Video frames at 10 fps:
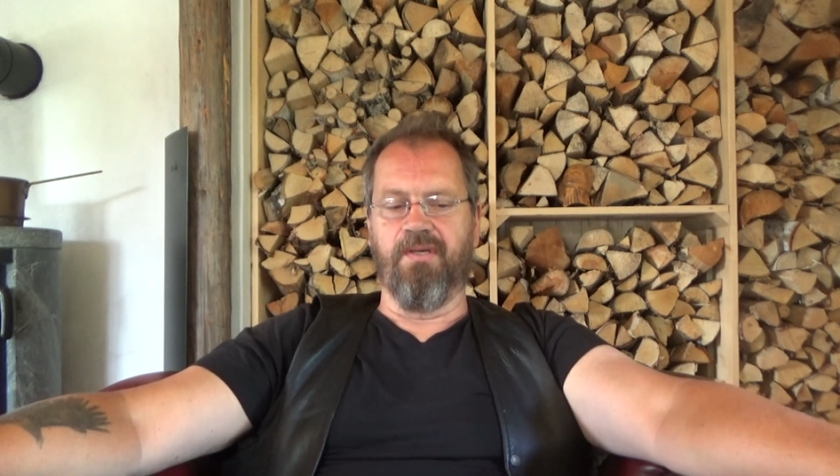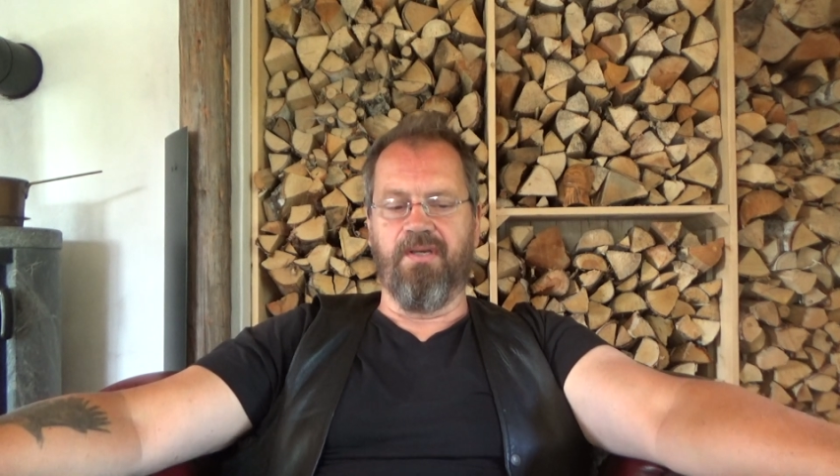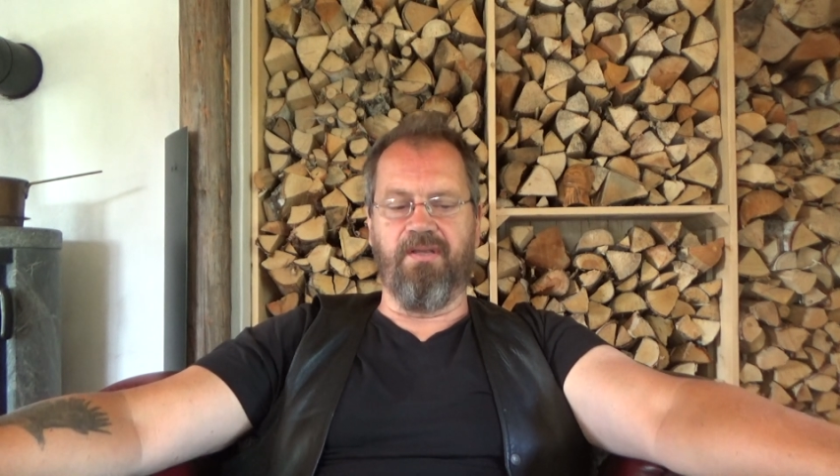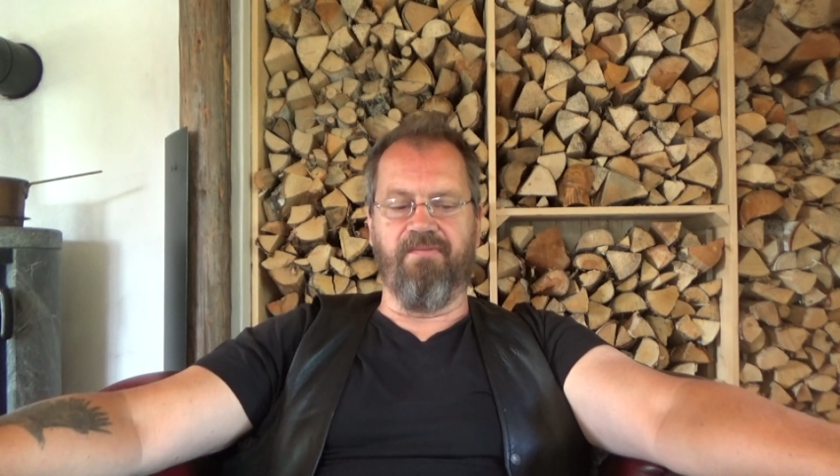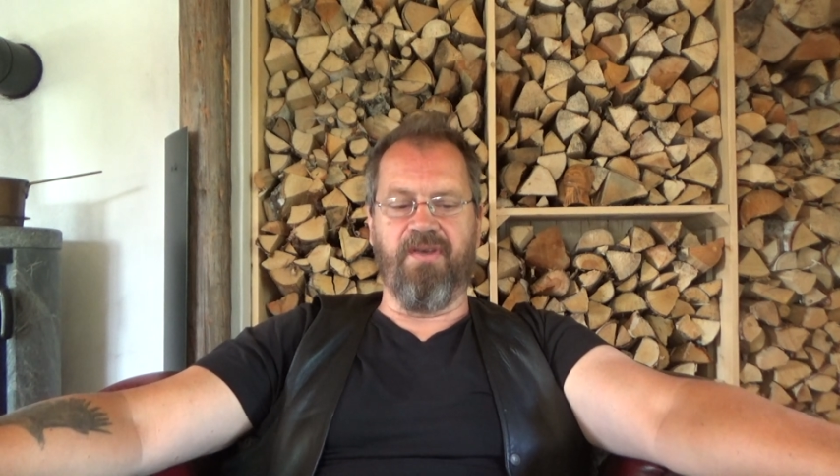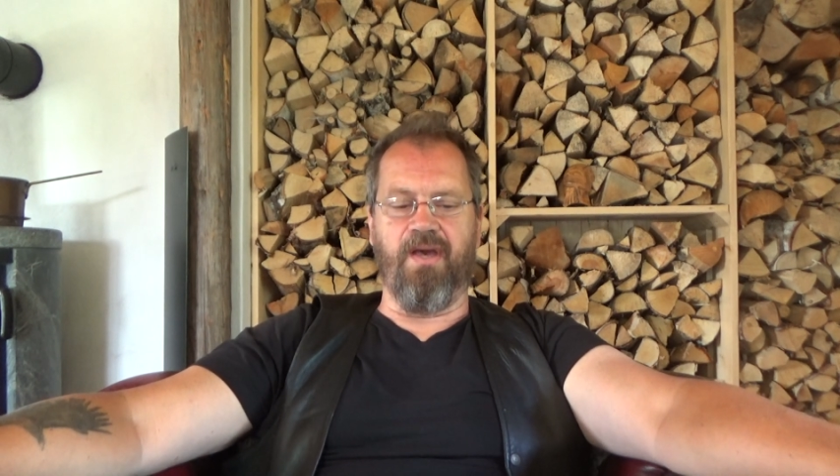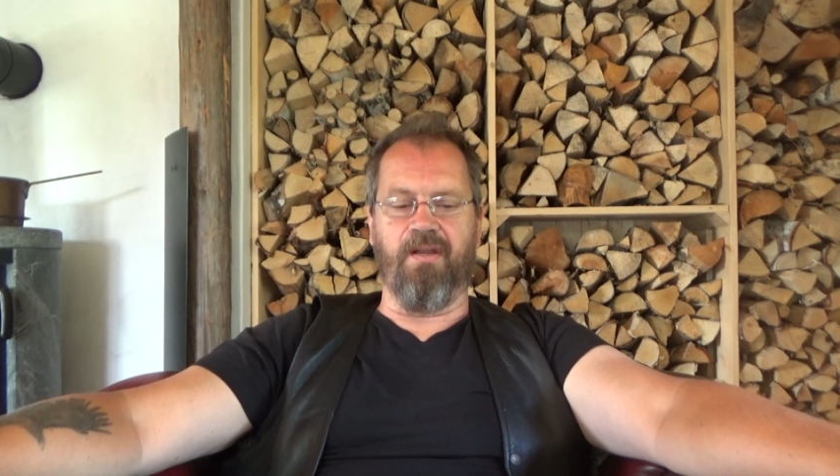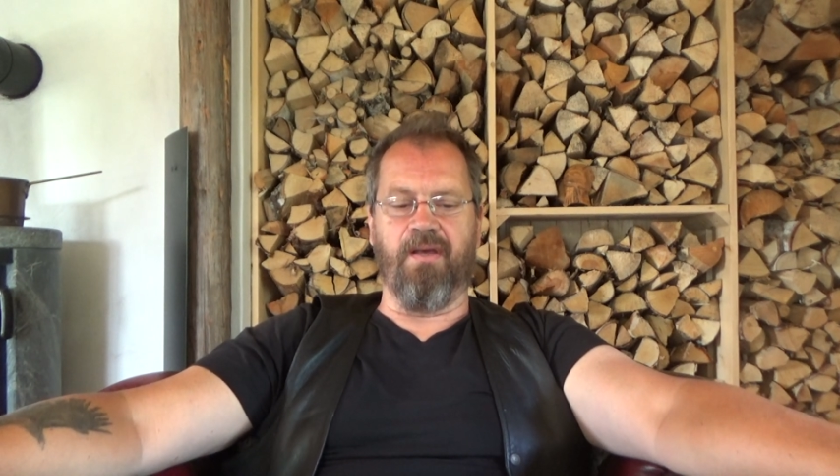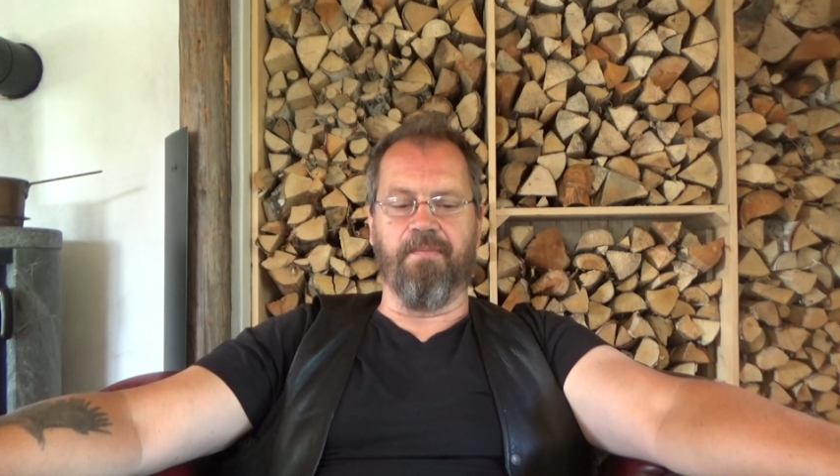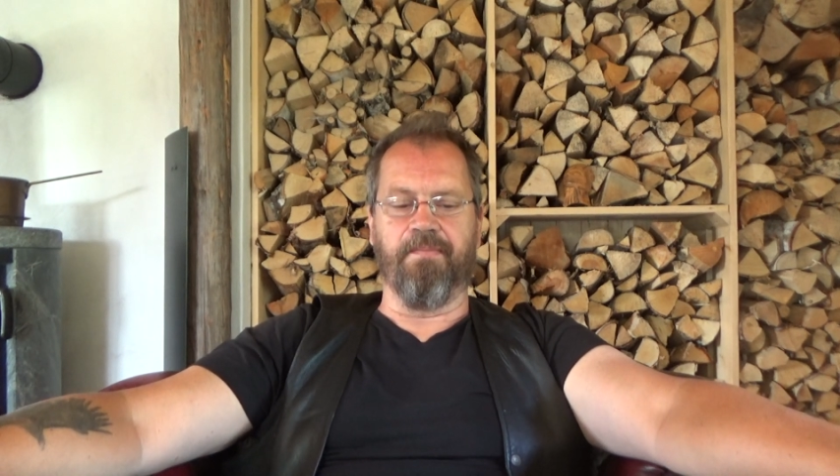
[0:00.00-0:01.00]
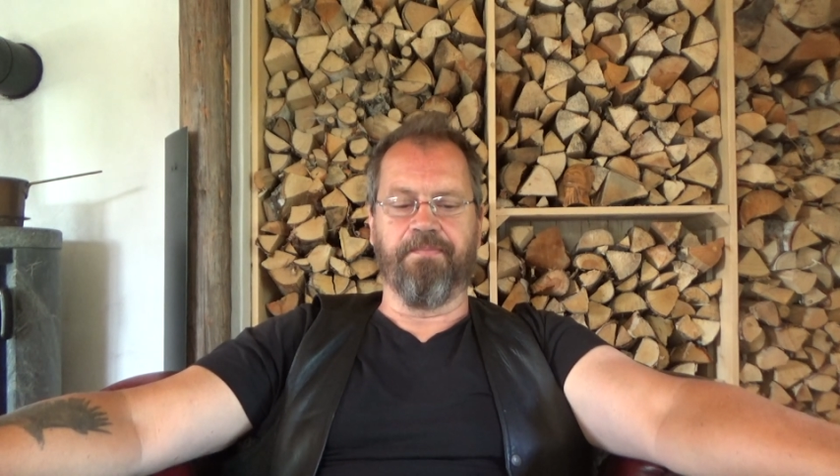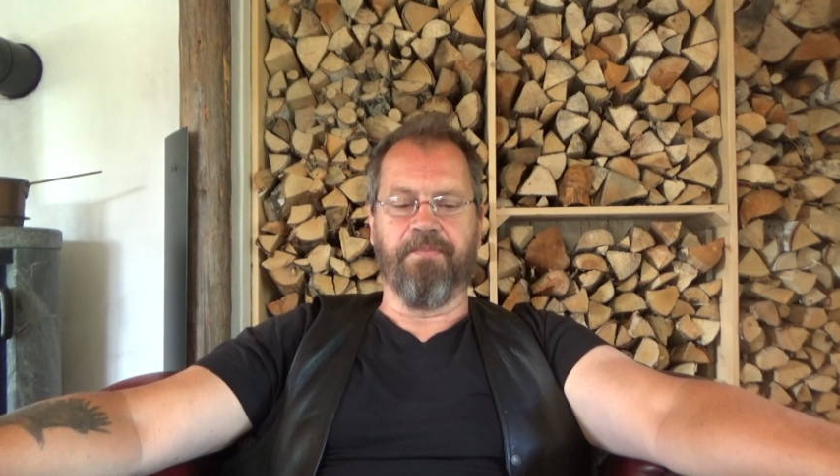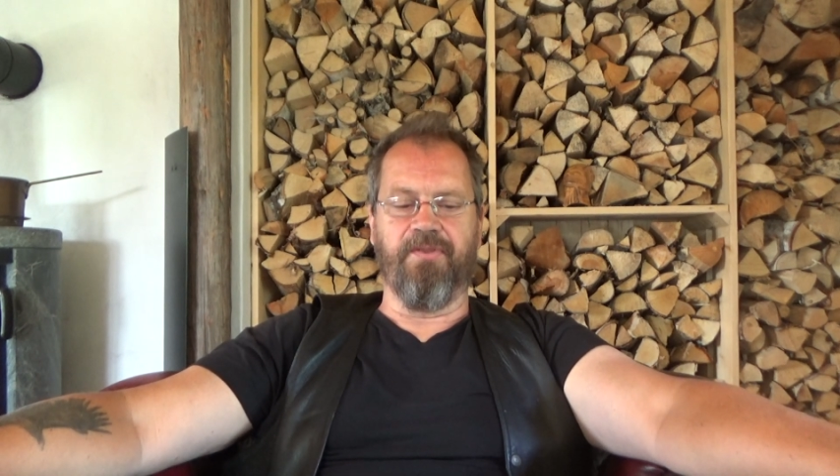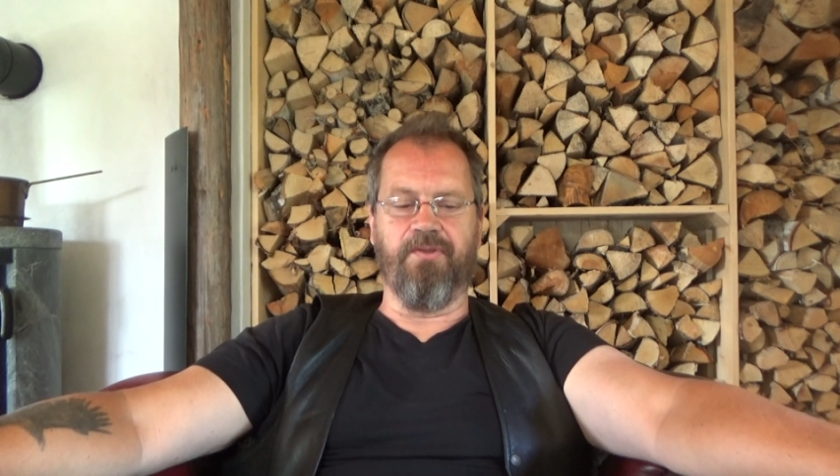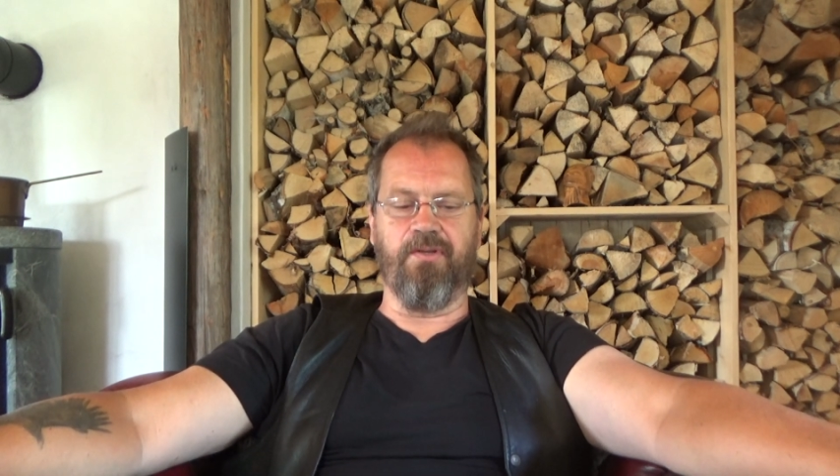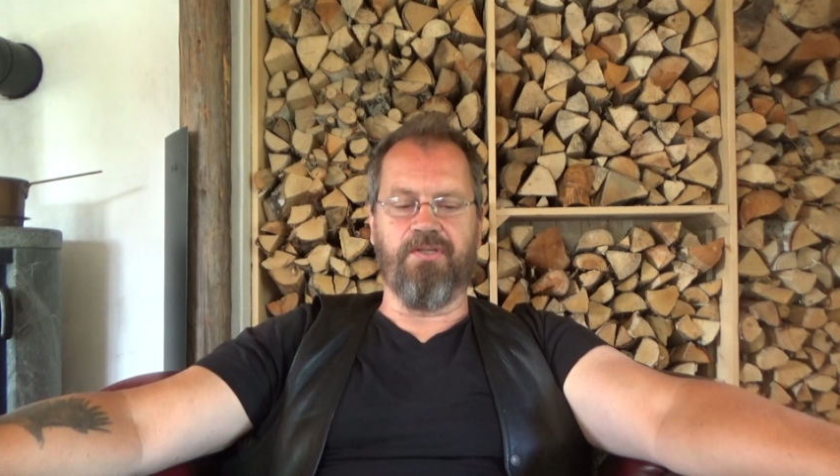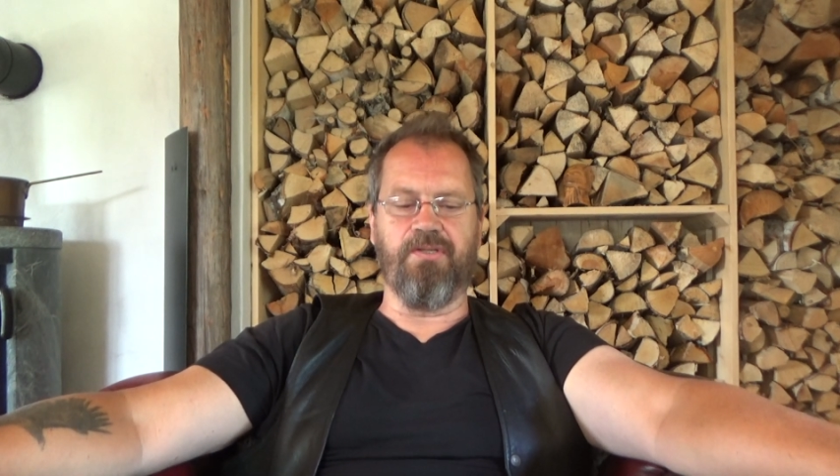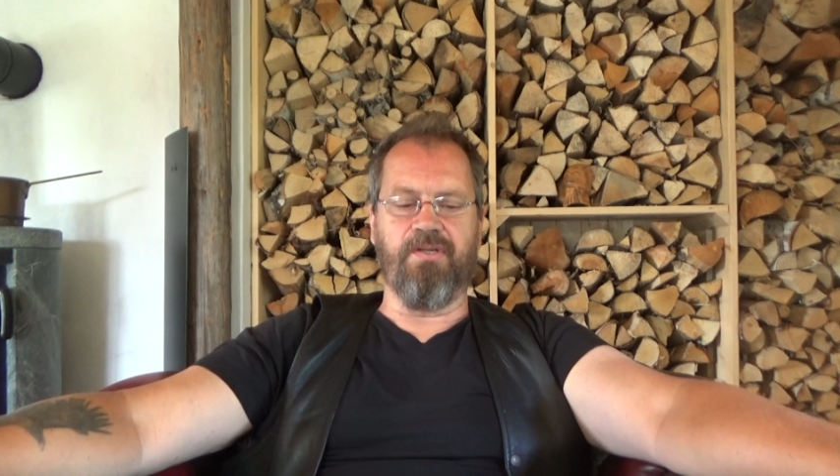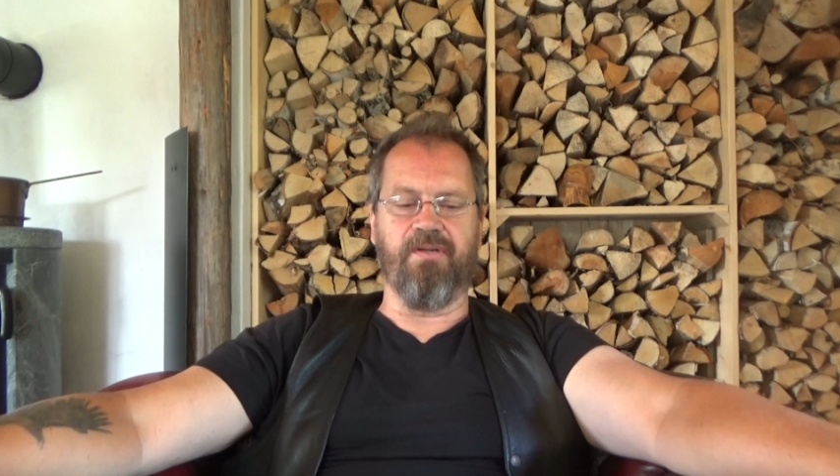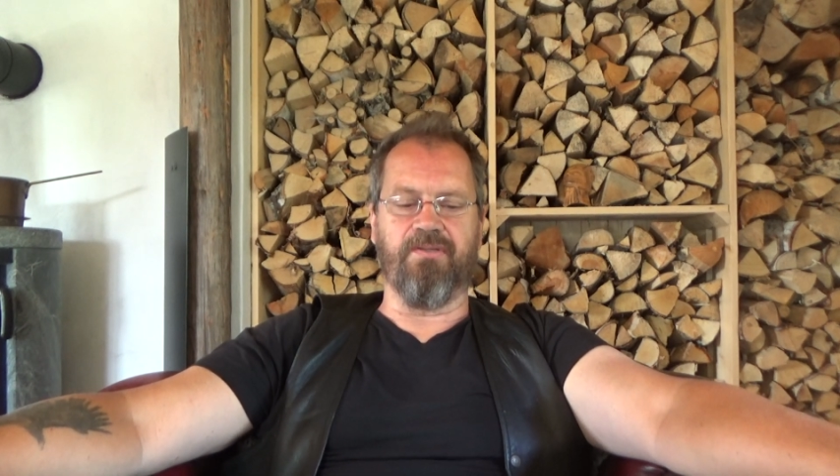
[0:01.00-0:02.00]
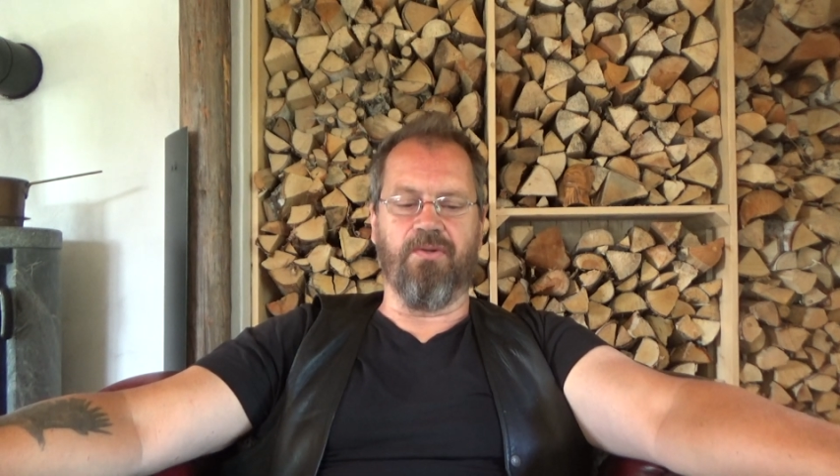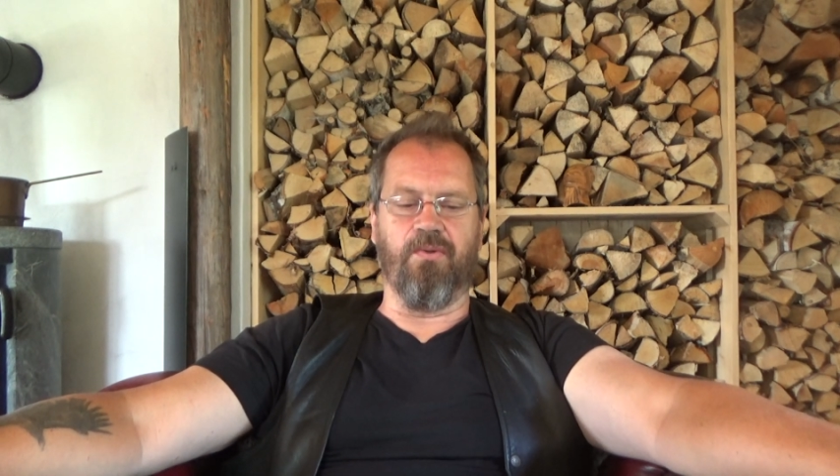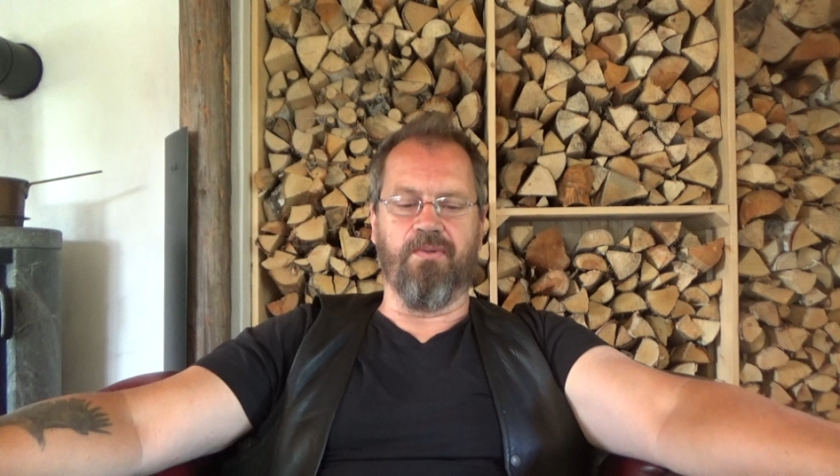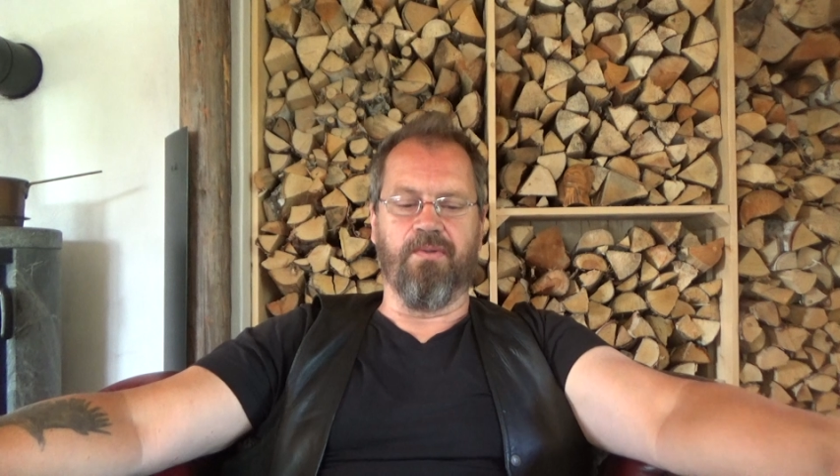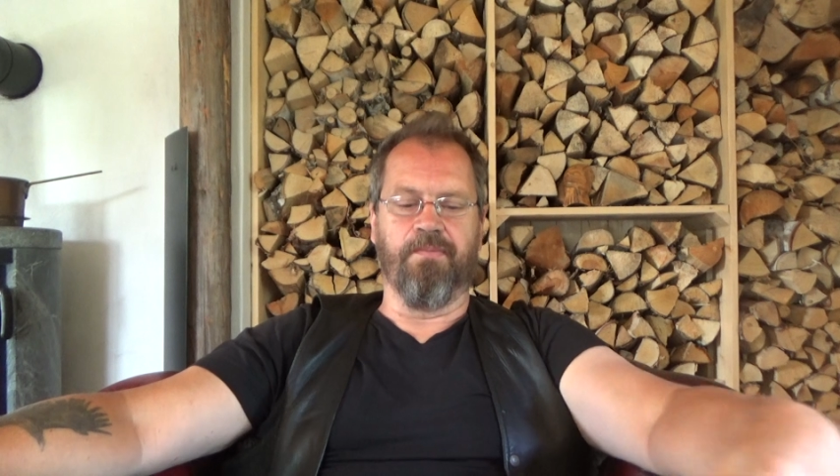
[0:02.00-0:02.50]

in Vienna, 13 years old.